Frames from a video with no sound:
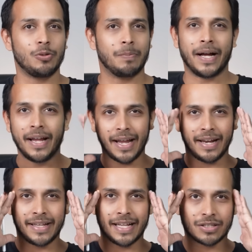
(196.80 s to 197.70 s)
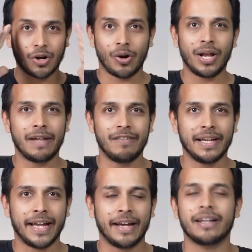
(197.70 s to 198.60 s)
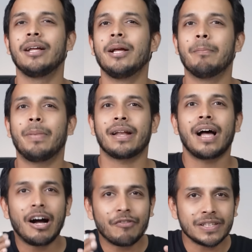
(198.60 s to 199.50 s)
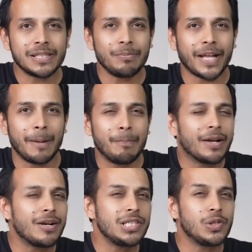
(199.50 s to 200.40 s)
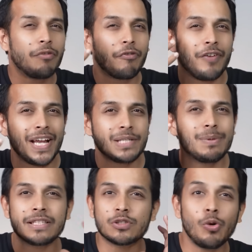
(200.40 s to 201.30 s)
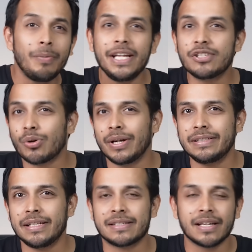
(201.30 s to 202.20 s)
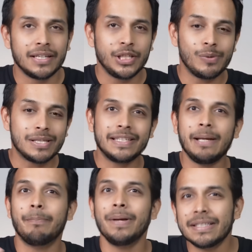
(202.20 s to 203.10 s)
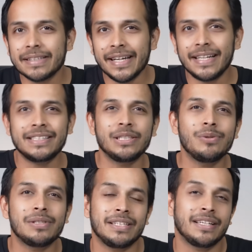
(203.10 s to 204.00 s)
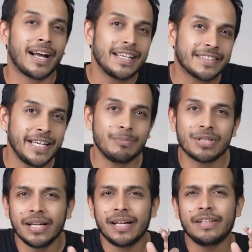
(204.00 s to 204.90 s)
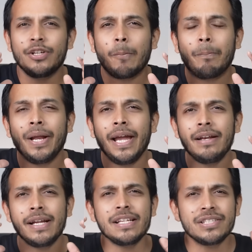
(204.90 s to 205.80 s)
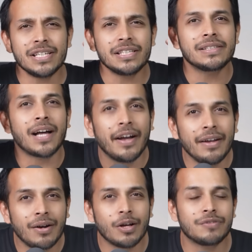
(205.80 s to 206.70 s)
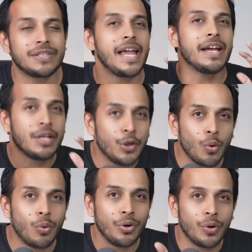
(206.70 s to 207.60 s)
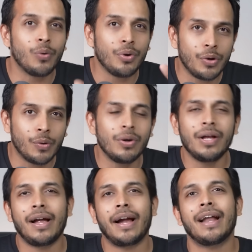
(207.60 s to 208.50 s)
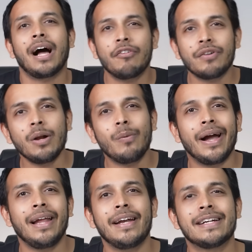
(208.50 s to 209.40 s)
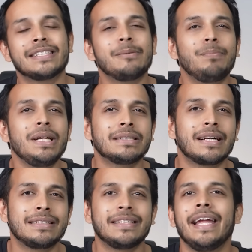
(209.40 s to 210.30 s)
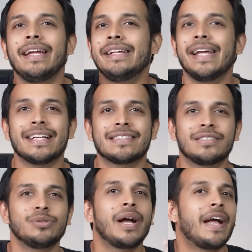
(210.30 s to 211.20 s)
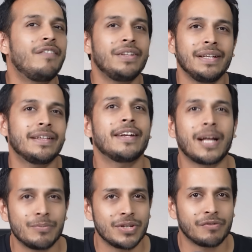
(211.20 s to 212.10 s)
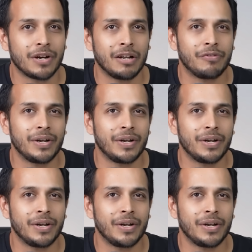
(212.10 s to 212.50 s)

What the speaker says: to buy and that's all I will get. But after some time, because you are faced with so many choices, you will see biscuits, you will see ice creams, your brain is just tired of saying no, no, no. And after a while, it simply starts saying yes to everything that comes in front